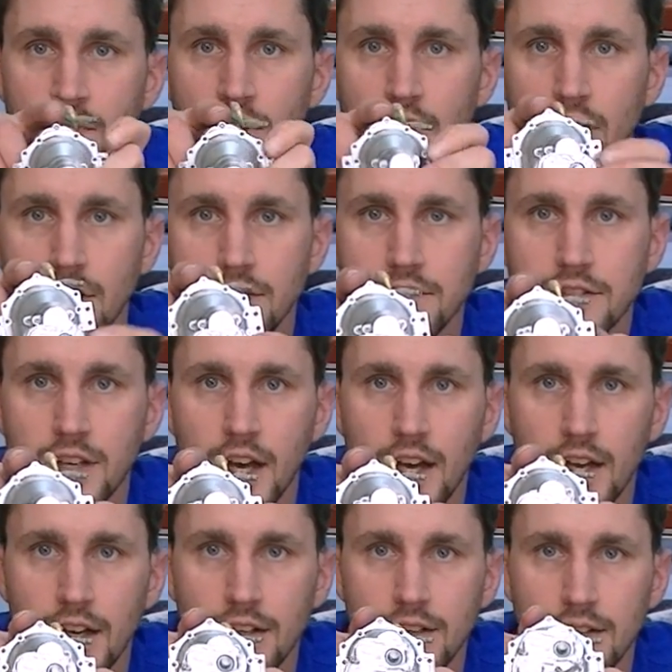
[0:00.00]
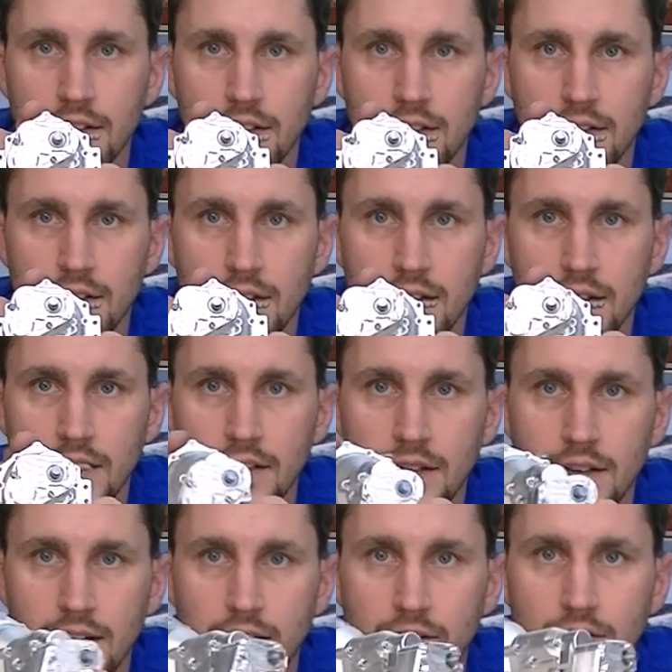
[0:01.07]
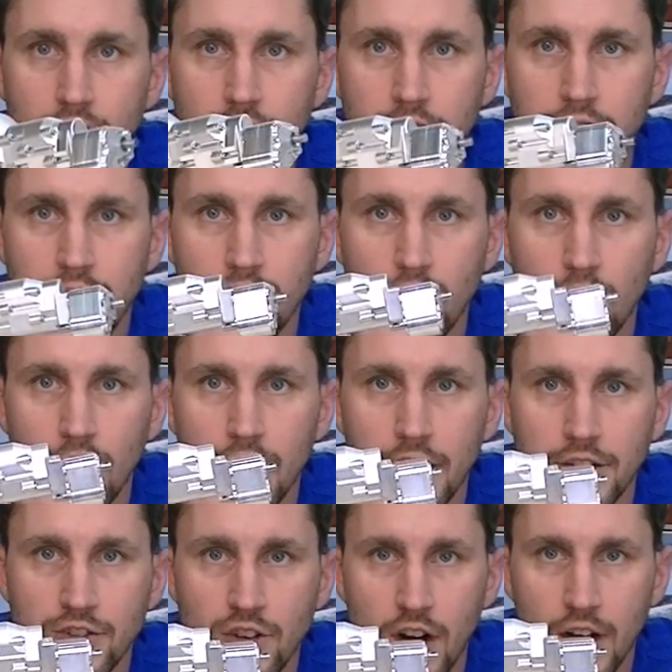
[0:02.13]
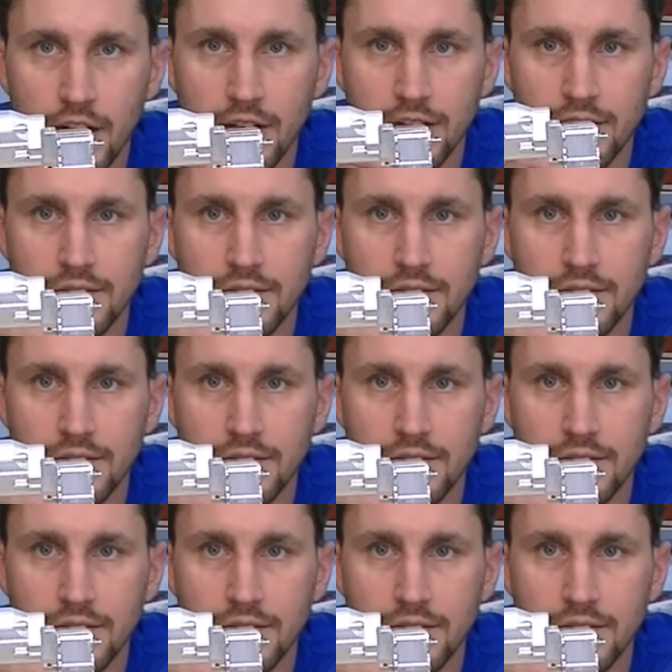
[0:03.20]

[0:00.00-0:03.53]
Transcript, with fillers: It's uh, ready to go on a truck.